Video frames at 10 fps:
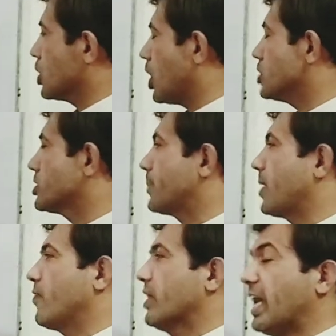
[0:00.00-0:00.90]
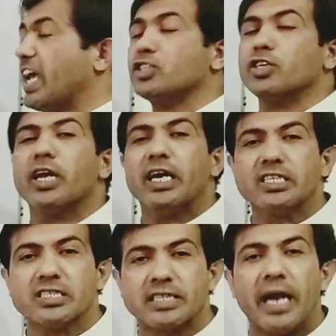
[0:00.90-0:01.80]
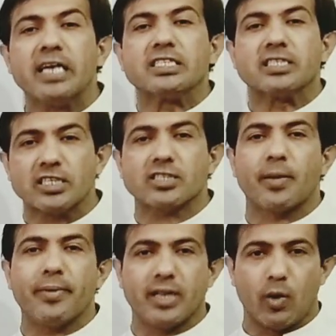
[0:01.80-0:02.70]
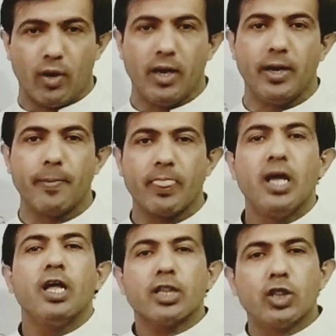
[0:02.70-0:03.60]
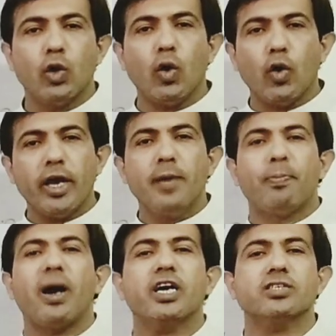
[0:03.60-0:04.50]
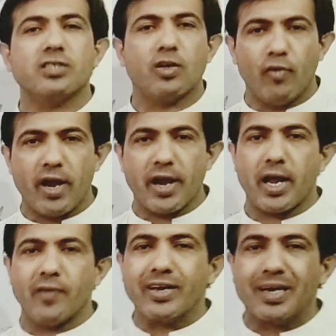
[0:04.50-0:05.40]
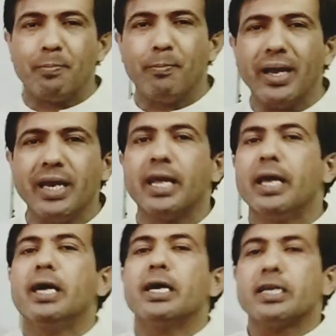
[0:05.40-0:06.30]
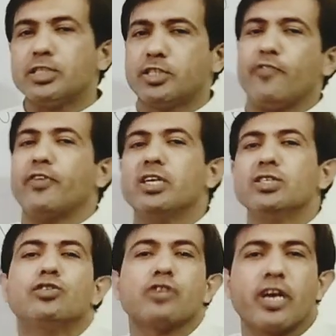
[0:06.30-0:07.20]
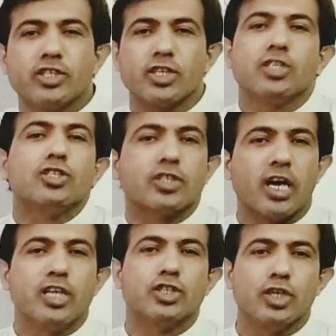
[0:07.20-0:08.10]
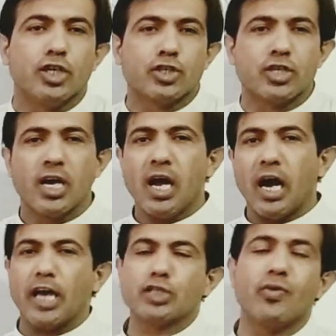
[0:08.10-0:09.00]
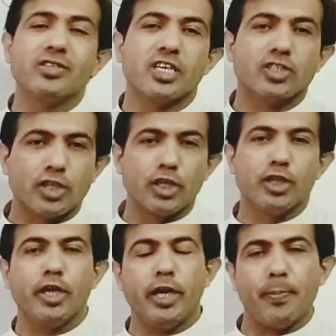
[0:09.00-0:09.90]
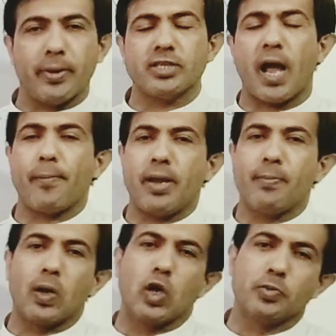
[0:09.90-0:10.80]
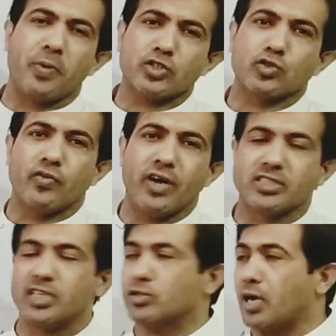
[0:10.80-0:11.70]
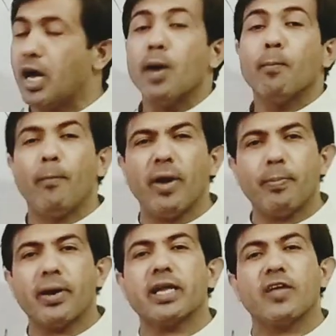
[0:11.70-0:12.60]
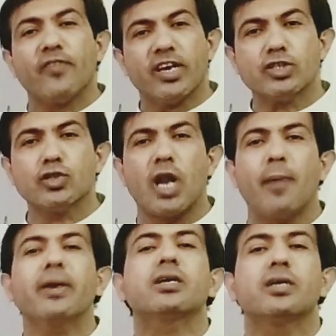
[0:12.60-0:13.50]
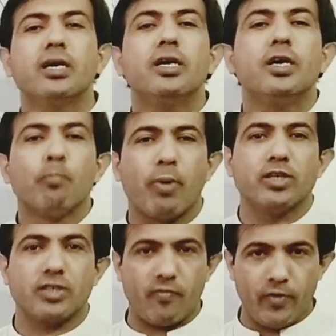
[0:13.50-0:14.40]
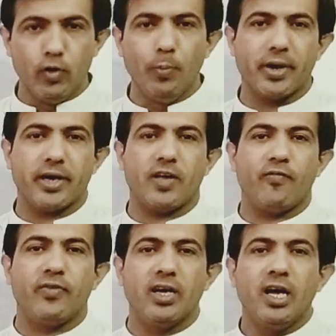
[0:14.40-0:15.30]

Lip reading: the concept of a nation-state system in the world. Though in Pakistan, we are having many different traditions, cultures, as we say Sindhi, Punjabi, Baloch, Pashtun, etc. But because of Islamic point of view, because of